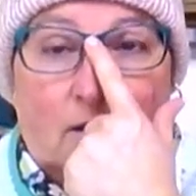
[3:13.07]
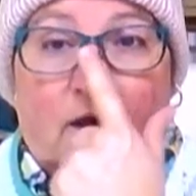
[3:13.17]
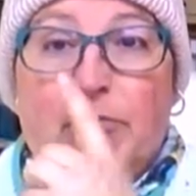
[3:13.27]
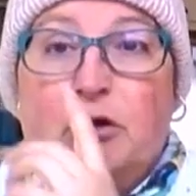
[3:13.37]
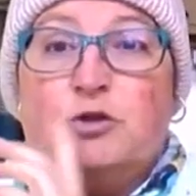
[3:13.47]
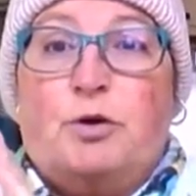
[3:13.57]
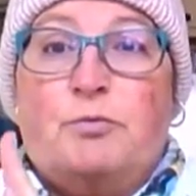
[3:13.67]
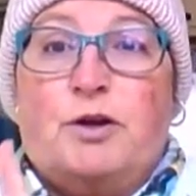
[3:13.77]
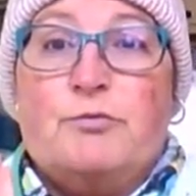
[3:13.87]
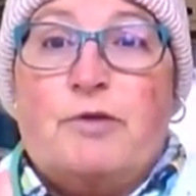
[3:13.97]
they most
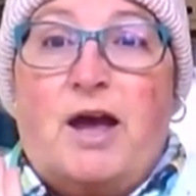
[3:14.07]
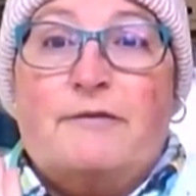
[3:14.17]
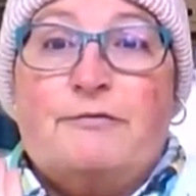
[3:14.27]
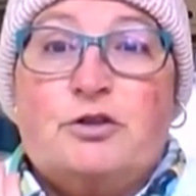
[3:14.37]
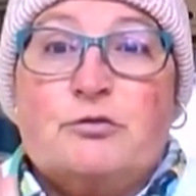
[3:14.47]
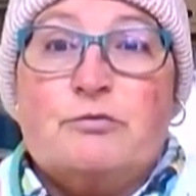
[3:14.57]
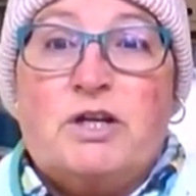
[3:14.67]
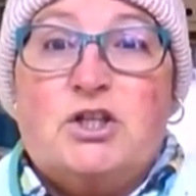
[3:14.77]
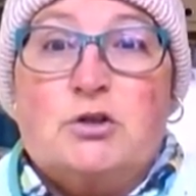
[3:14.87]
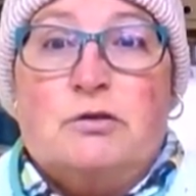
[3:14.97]
probably have to
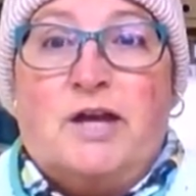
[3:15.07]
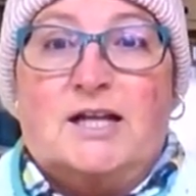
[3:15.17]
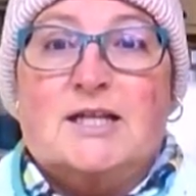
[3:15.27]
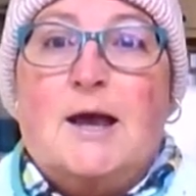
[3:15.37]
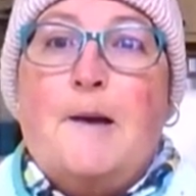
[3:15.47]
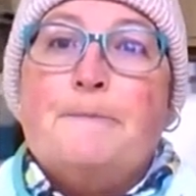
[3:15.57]
redo that.